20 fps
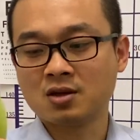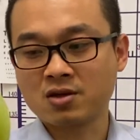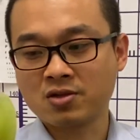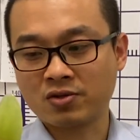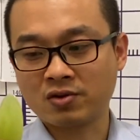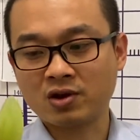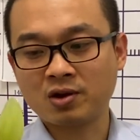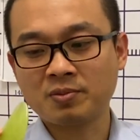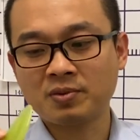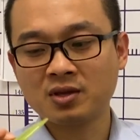
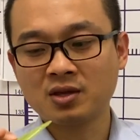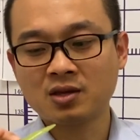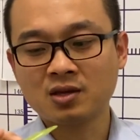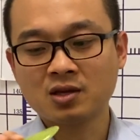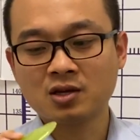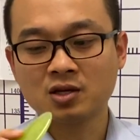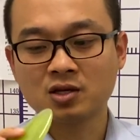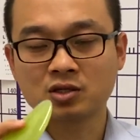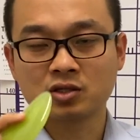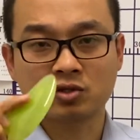therapy.
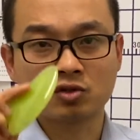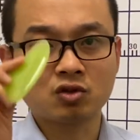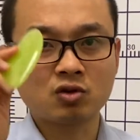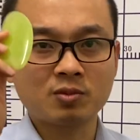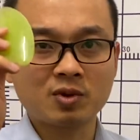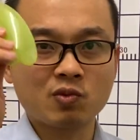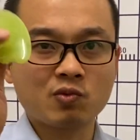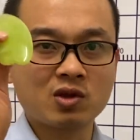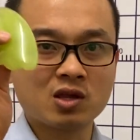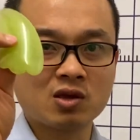So
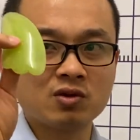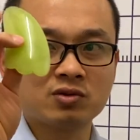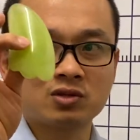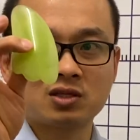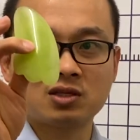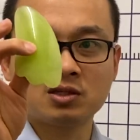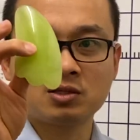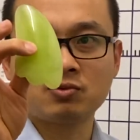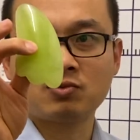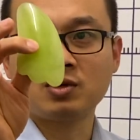normally we use
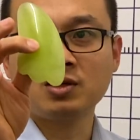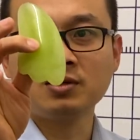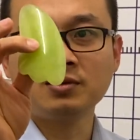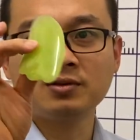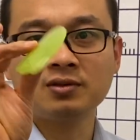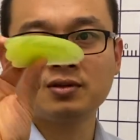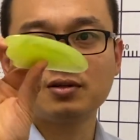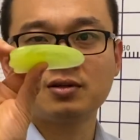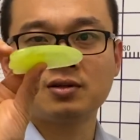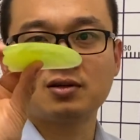this one,
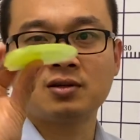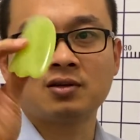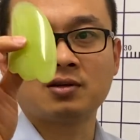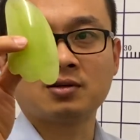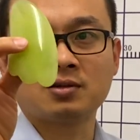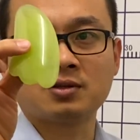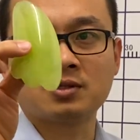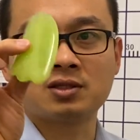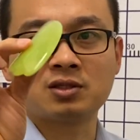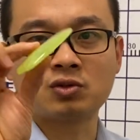
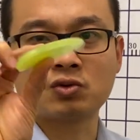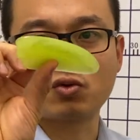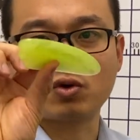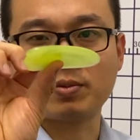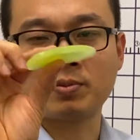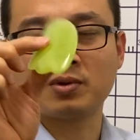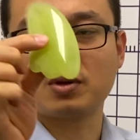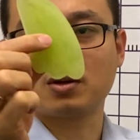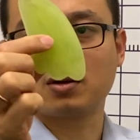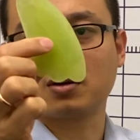this
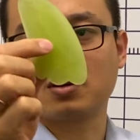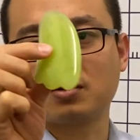scraping